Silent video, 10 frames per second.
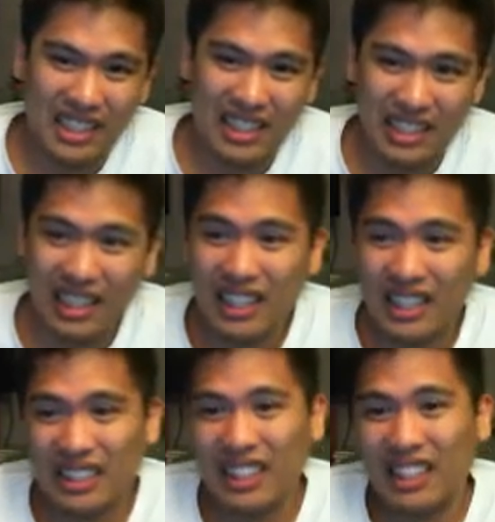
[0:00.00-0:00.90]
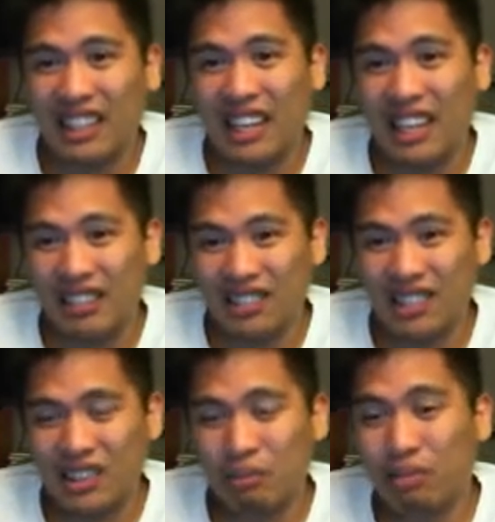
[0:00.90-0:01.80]
And a guy like Leon
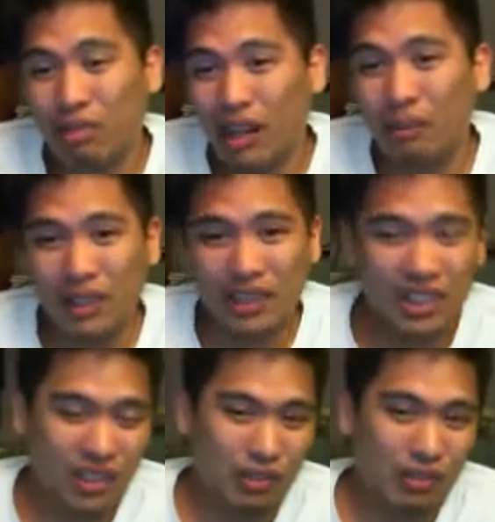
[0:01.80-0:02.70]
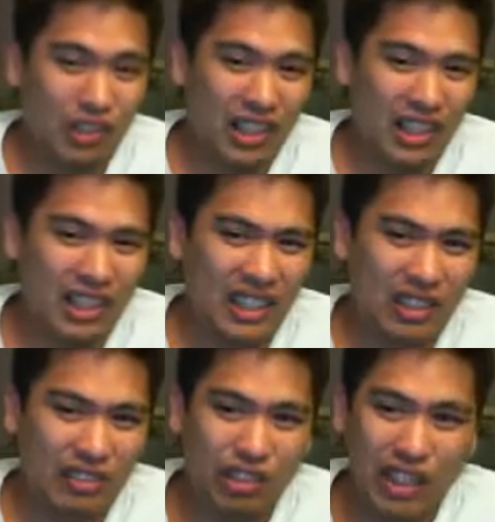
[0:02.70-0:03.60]
Edwards probably could have won
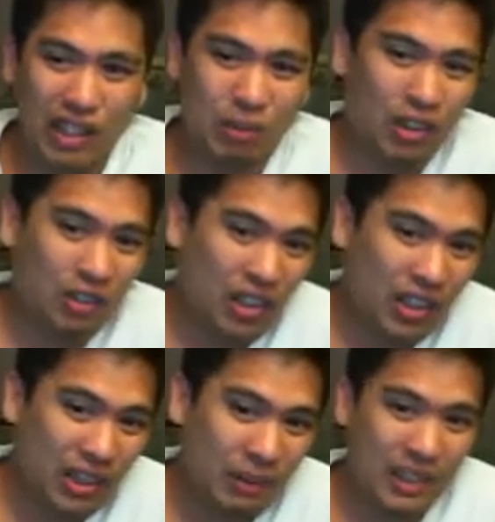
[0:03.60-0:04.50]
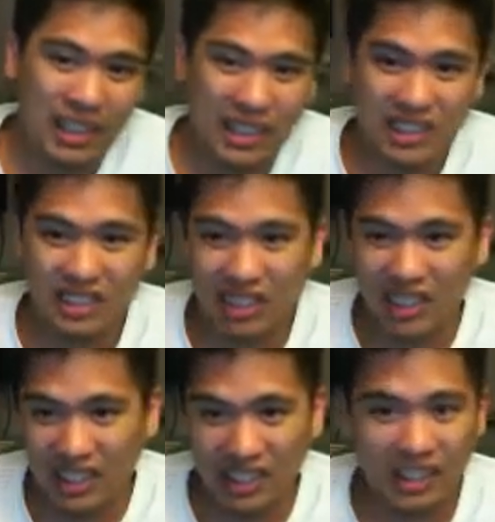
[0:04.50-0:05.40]
if he had more volume in his
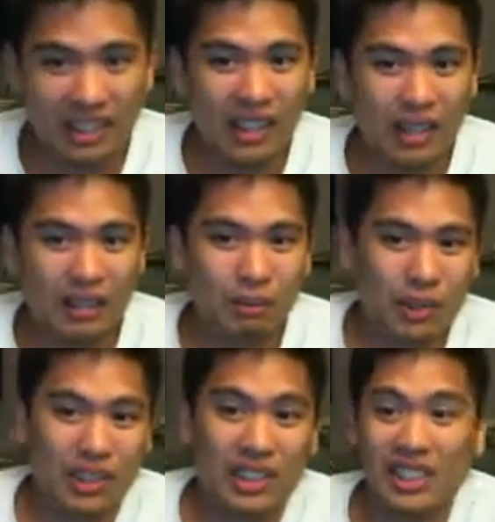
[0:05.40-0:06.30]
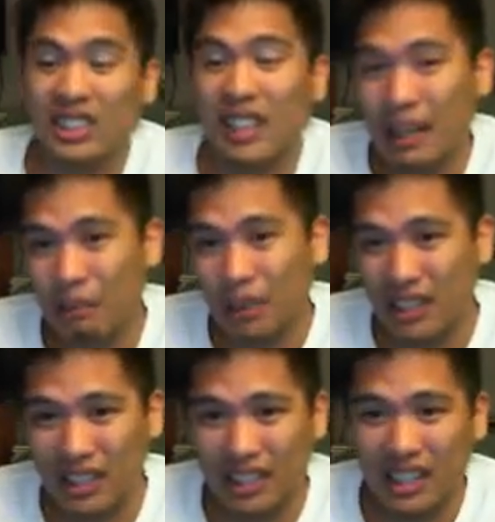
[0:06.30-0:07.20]
strike and like put the stamp
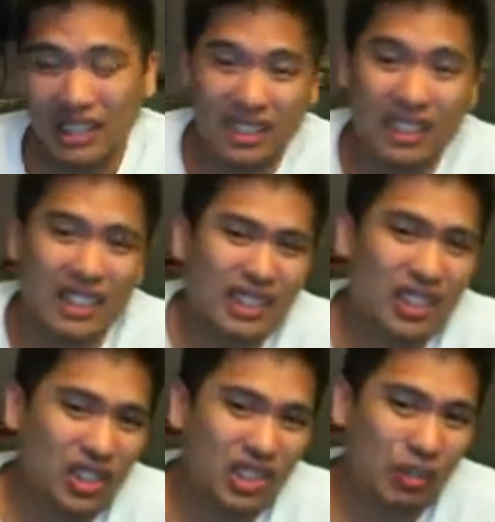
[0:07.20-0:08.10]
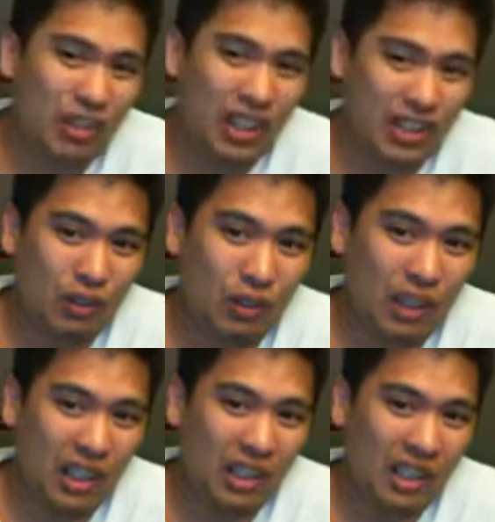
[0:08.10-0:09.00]
on it. I thought he should have got
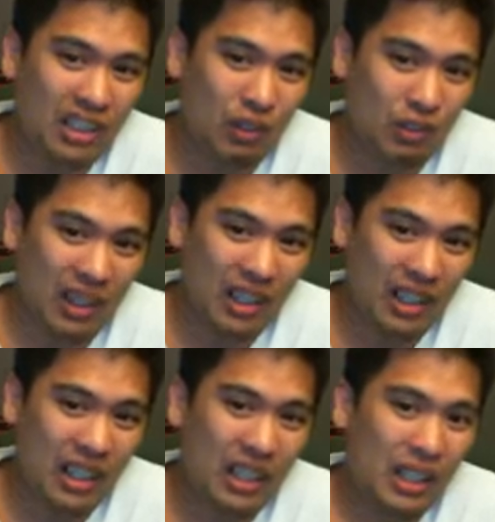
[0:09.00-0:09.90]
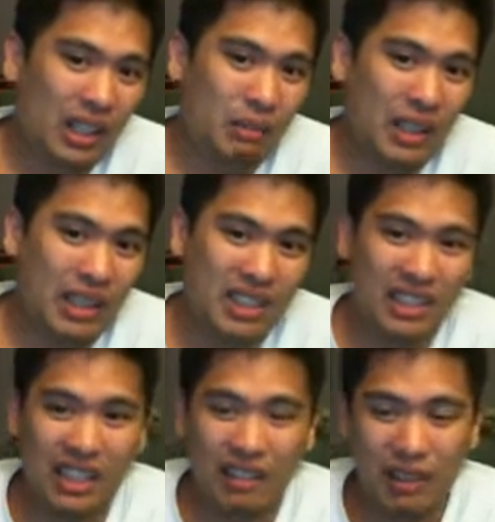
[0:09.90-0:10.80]
the win based
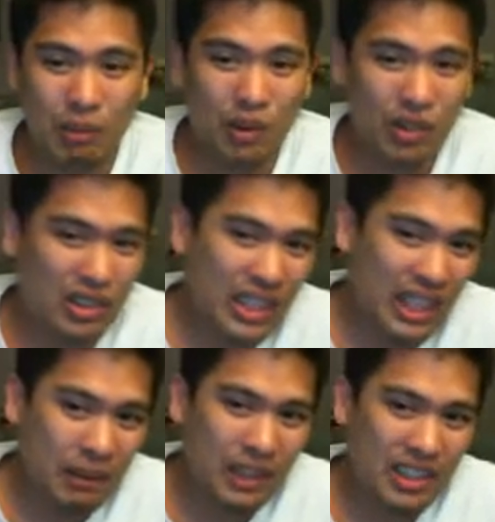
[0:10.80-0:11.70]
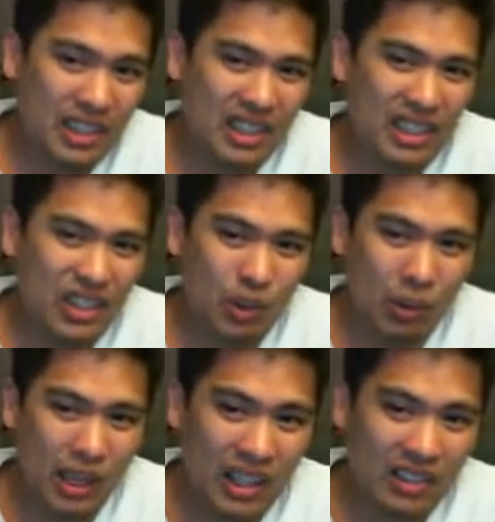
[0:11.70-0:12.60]
on having more damage in two
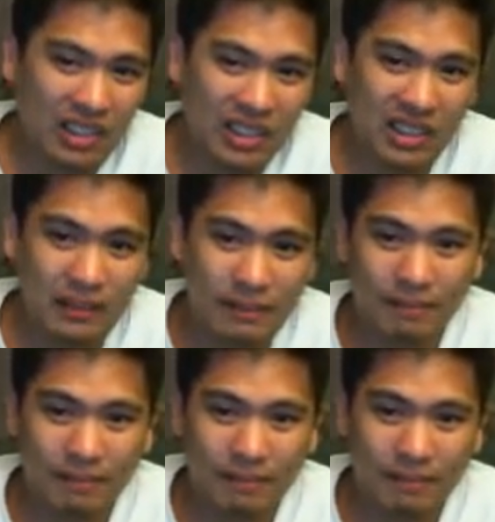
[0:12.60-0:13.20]
rounds.